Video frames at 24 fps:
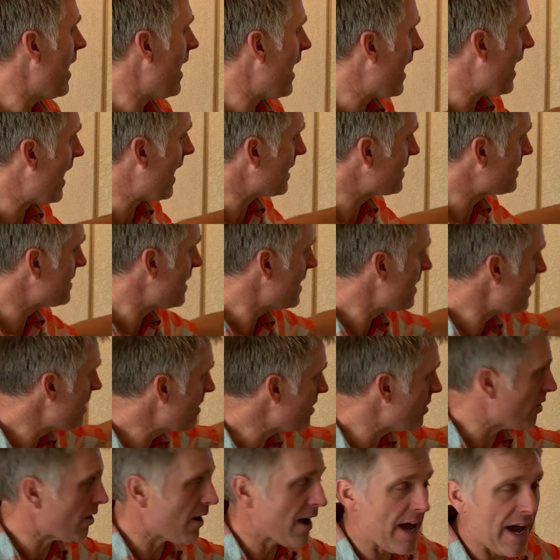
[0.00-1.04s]
ha
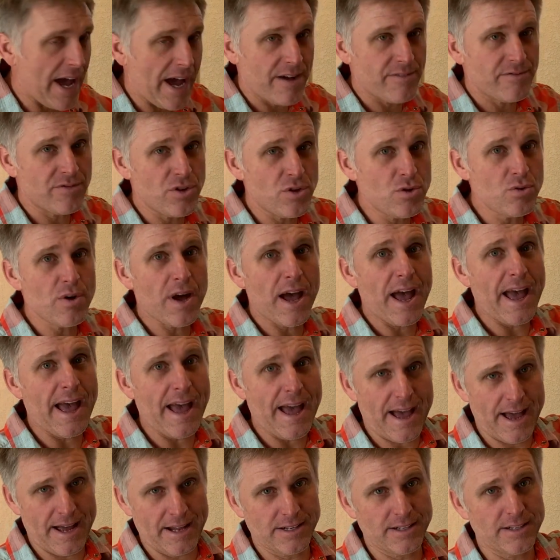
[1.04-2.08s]
tenido, have you
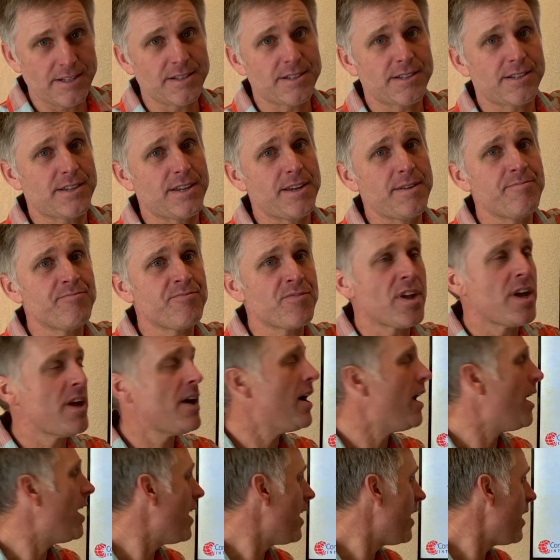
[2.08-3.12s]
had? See?
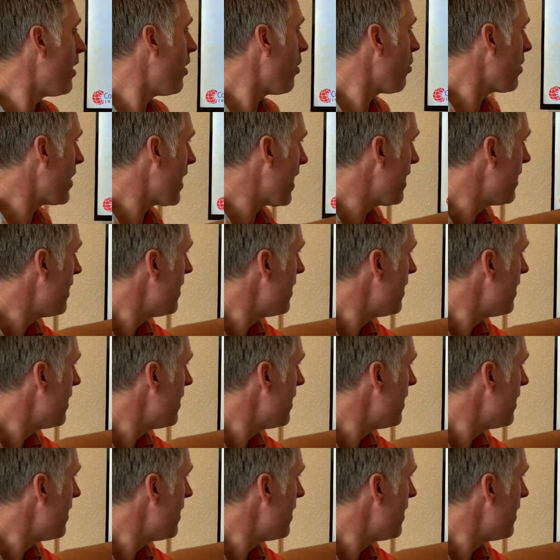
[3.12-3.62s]
Okay,